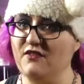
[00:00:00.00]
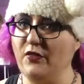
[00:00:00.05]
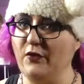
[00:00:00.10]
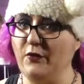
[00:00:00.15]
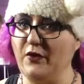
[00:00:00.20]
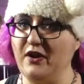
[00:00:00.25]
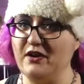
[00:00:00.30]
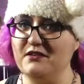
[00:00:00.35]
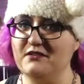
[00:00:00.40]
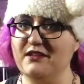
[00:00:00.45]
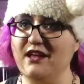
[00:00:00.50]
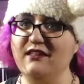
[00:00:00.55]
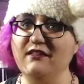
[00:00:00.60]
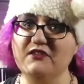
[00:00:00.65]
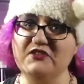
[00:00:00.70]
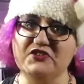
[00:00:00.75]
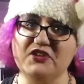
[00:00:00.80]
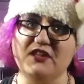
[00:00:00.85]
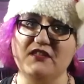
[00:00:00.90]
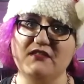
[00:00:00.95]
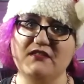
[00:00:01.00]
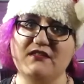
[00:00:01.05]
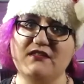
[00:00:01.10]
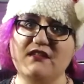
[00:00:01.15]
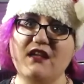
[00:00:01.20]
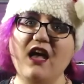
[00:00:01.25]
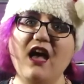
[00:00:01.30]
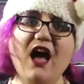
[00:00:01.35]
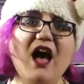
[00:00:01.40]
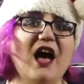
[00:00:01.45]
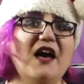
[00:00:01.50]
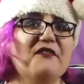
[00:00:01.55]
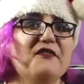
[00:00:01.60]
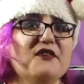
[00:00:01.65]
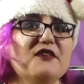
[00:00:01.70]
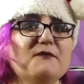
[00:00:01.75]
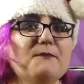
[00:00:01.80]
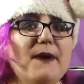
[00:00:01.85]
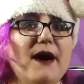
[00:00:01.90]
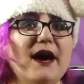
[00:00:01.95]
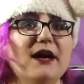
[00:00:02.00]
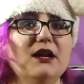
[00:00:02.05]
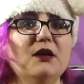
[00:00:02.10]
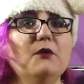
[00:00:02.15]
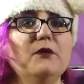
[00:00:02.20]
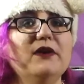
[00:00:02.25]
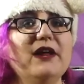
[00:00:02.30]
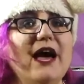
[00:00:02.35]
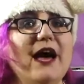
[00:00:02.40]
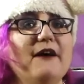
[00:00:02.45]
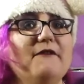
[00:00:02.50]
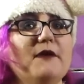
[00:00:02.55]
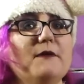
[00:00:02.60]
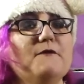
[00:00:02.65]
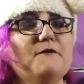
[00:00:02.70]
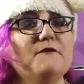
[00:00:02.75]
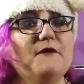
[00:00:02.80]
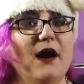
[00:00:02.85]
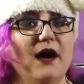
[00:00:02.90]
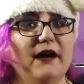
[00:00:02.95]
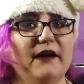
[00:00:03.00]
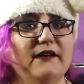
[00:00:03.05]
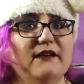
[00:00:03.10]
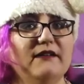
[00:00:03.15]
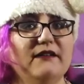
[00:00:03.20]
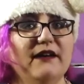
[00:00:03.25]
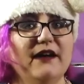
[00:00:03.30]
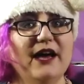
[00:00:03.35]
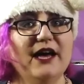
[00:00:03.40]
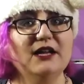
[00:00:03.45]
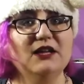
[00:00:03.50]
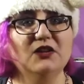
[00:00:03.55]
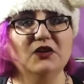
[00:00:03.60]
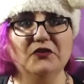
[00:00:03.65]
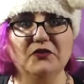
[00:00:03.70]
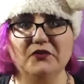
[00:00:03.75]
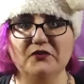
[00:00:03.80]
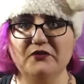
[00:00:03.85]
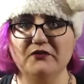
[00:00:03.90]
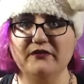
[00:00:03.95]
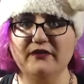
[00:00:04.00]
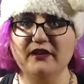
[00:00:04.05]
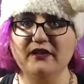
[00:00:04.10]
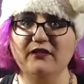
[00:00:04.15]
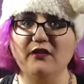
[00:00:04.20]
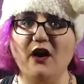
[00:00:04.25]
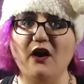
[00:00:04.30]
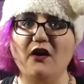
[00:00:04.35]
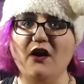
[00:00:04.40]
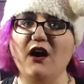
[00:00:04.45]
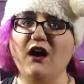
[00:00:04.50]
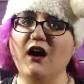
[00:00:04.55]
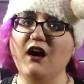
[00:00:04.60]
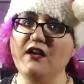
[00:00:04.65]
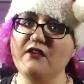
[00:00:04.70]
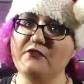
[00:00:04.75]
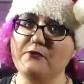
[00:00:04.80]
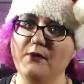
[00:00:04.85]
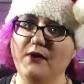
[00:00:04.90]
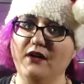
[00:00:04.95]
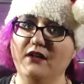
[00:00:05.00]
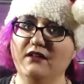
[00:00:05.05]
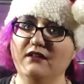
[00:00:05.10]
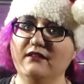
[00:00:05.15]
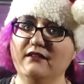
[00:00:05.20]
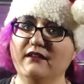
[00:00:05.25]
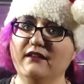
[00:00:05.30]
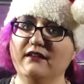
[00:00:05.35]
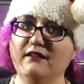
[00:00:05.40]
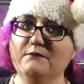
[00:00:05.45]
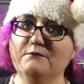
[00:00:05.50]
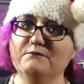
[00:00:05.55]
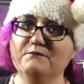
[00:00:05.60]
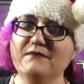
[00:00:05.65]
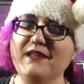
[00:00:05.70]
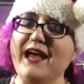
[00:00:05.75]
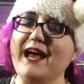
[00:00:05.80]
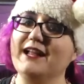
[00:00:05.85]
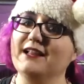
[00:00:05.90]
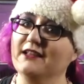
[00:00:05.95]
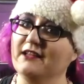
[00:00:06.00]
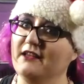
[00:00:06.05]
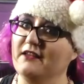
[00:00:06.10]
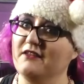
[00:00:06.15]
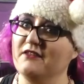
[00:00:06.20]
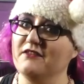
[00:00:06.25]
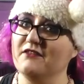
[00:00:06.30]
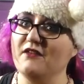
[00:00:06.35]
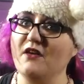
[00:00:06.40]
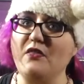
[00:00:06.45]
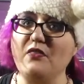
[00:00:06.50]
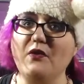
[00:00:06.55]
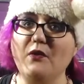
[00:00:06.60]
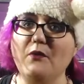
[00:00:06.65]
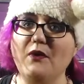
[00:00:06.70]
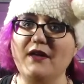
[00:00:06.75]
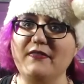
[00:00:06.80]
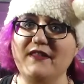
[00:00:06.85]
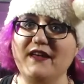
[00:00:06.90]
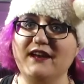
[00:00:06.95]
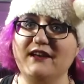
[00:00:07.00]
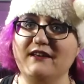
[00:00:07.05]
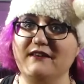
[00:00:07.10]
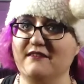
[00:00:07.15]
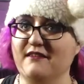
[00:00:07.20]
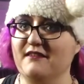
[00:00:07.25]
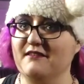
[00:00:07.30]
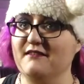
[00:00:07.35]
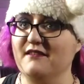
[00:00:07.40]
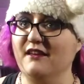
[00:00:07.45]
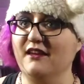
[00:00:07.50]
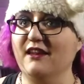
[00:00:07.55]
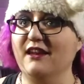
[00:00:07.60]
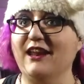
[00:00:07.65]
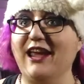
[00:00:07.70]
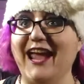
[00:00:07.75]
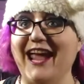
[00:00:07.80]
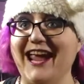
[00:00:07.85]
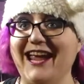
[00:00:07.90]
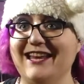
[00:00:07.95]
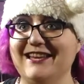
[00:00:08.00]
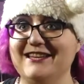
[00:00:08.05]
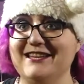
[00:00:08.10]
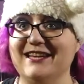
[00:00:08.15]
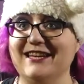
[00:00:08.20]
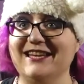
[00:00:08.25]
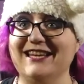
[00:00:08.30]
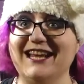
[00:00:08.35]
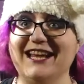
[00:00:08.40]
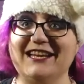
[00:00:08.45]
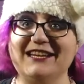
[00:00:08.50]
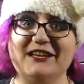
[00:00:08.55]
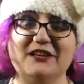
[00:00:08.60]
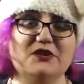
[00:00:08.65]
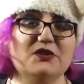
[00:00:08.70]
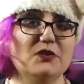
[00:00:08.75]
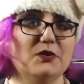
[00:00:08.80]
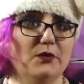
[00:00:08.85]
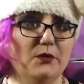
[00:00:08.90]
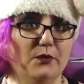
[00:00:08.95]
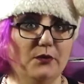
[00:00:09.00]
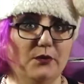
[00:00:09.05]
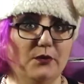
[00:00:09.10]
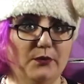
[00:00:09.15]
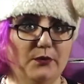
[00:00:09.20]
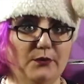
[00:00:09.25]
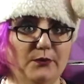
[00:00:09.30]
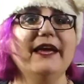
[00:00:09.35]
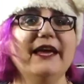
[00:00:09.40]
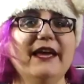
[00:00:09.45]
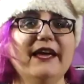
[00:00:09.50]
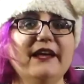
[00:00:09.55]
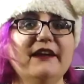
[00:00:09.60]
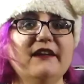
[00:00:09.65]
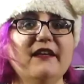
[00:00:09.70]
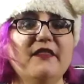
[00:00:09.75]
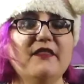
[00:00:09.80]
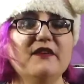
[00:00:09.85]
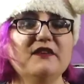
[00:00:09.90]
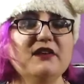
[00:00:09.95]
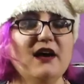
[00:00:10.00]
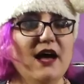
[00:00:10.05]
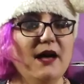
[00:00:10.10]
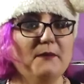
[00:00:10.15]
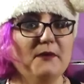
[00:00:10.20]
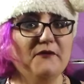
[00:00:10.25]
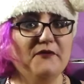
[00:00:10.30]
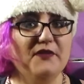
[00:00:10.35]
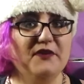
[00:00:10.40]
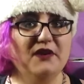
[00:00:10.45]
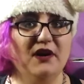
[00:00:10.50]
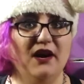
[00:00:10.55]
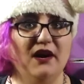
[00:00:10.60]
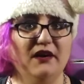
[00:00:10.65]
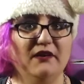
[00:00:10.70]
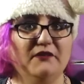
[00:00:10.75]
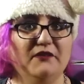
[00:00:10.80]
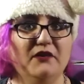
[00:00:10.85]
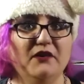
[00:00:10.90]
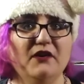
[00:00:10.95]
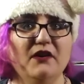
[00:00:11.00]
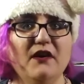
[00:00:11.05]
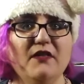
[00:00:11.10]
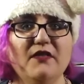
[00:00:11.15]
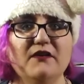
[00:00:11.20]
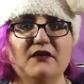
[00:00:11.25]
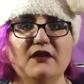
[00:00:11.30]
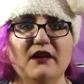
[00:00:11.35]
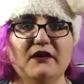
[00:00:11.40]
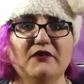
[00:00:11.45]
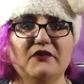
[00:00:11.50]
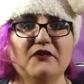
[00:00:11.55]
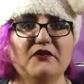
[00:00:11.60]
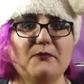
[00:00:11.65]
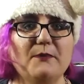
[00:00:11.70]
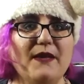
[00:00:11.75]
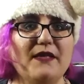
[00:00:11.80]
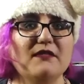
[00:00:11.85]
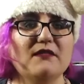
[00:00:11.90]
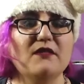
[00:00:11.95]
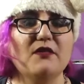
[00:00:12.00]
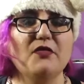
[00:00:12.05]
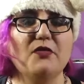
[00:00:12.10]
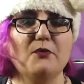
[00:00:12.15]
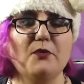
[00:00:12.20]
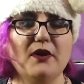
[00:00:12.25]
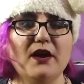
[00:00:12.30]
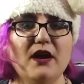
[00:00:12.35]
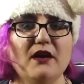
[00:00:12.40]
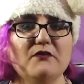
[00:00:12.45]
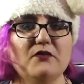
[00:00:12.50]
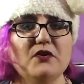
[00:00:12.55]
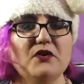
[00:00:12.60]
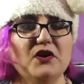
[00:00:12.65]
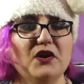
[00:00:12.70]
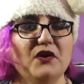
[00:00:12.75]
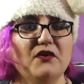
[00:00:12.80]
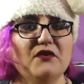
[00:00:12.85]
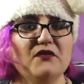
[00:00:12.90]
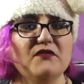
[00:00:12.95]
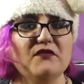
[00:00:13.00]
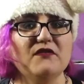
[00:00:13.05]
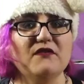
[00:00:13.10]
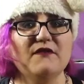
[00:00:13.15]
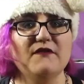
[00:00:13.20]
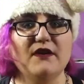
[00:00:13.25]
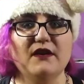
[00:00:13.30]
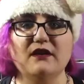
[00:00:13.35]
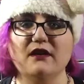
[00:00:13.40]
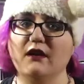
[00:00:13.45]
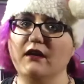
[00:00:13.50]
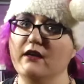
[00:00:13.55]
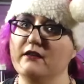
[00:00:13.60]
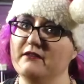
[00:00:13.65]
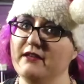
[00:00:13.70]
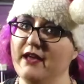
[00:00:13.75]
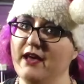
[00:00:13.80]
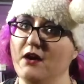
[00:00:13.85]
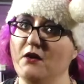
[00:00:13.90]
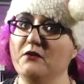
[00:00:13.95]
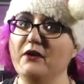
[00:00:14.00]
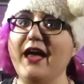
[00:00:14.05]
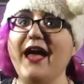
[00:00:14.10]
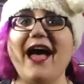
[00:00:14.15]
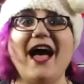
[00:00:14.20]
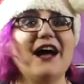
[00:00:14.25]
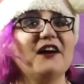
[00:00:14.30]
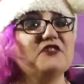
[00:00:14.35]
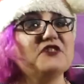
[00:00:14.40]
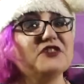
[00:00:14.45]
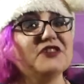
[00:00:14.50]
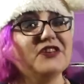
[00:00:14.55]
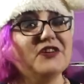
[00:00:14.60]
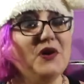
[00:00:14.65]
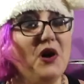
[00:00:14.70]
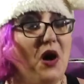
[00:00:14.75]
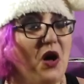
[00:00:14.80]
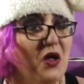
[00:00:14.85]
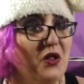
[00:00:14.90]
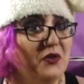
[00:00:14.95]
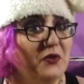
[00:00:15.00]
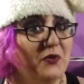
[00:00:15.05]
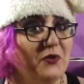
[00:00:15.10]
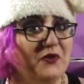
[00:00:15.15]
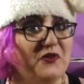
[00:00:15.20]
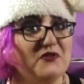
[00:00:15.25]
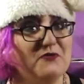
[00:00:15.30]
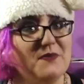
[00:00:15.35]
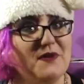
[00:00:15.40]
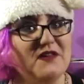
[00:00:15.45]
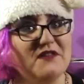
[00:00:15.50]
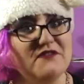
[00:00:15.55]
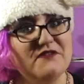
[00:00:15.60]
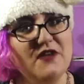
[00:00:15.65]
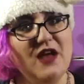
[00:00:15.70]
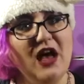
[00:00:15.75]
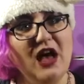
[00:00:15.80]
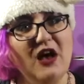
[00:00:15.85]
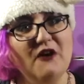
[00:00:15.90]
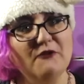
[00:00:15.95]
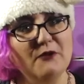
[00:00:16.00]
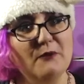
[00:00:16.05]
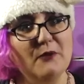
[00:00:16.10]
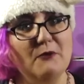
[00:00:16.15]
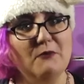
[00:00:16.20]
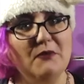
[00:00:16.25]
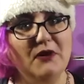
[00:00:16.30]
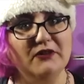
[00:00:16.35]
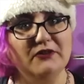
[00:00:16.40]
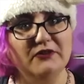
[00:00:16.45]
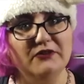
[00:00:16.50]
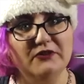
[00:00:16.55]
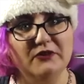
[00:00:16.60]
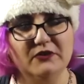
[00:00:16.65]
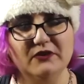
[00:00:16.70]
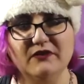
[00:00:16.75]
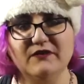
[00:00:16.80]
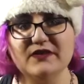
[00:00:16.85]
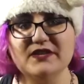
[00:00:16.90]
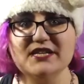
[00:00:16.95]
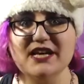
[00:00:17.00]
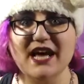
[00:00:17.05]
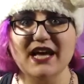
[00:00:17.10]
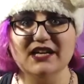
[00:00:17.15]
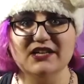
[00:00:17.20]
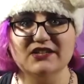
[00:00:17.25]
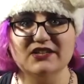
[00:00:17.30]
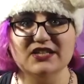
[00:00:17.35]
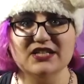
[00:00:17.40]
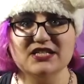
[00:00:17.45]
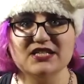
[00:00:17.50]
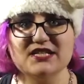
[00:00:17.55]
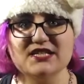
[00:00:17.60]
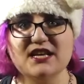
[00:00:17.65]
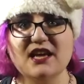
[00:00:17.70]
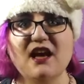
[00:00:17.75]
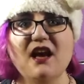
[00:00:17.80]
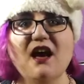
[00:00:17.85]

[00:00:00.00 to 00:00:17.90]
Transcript: the Great Intelligence. This battle would have him find and lose Clara Oswald, at least the one that existed in 1892. In The Time of the Doctor spends 300 years defending a town actually called Christmas from a multitude of attackers.